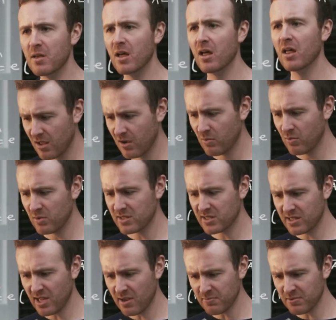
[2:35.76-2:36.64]
slightly
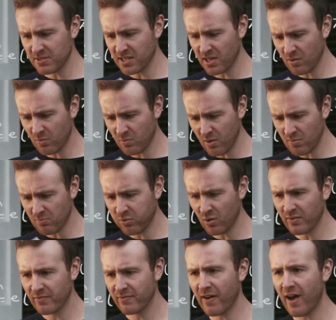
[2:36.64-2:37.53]
confused because you have this
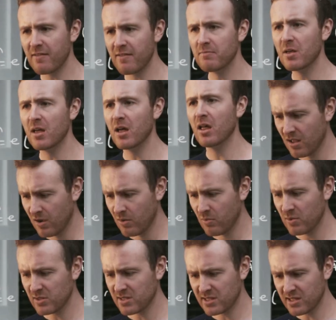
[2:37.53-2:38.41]
really complicated
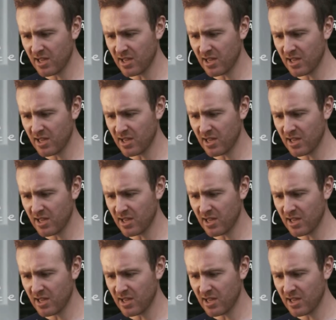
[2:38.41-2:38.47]
app.